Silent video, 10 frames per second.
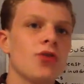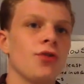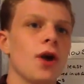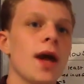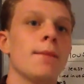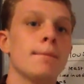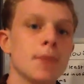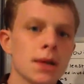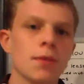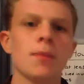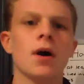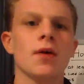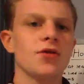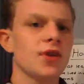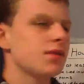for a minimum
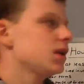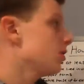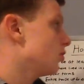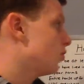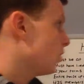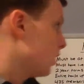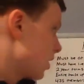of 7 years.